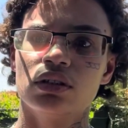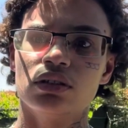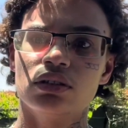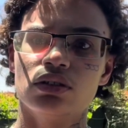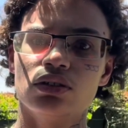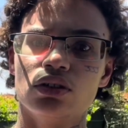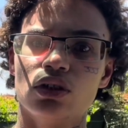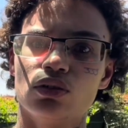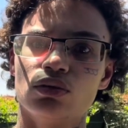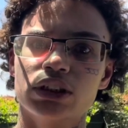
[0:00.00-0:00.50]

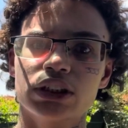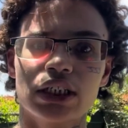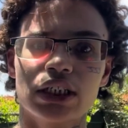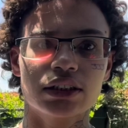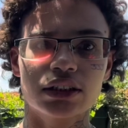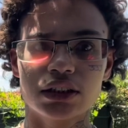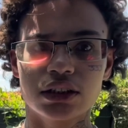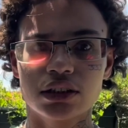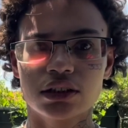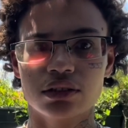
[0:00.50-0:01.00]
You know, it's
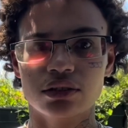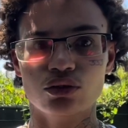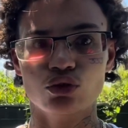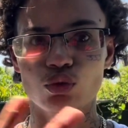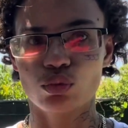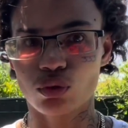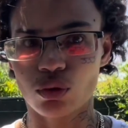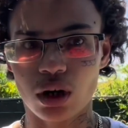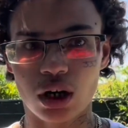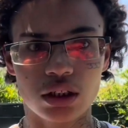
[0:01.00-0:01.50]
just
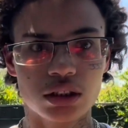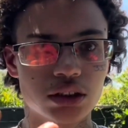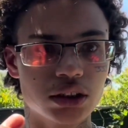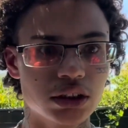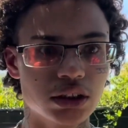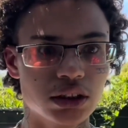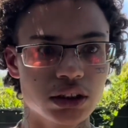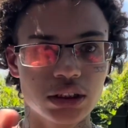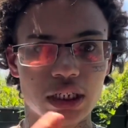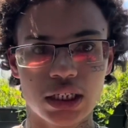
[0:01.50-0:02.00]

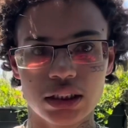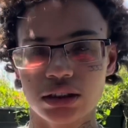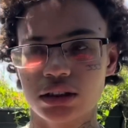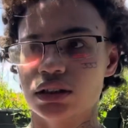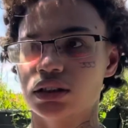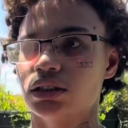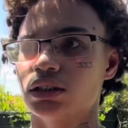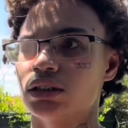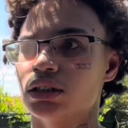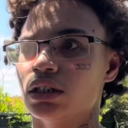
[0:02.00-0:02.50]
numerology, it's not
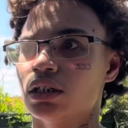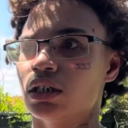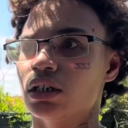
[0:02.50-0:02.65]
just,